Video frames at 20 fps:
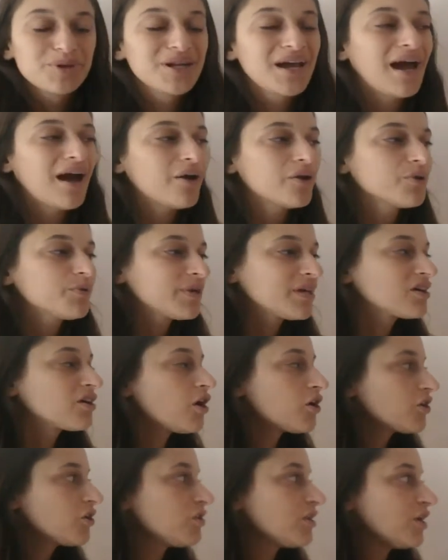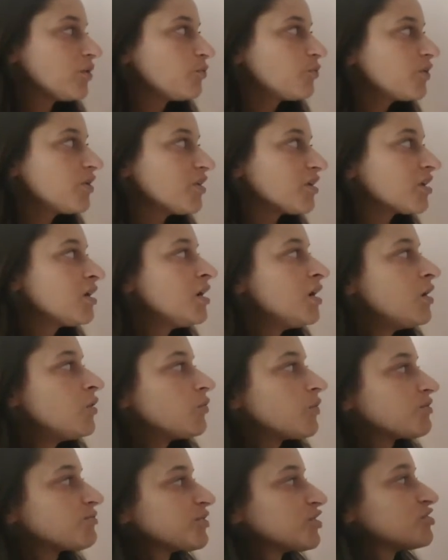But how do we calculate work
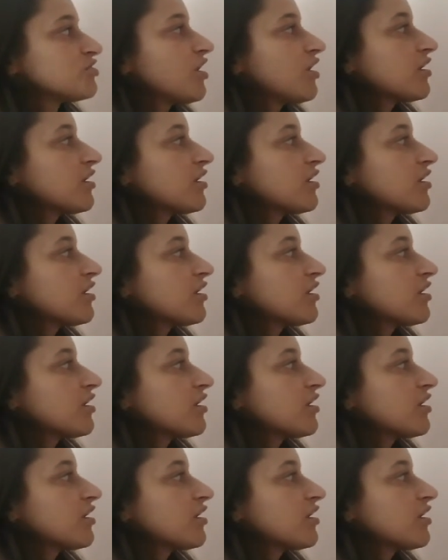when we're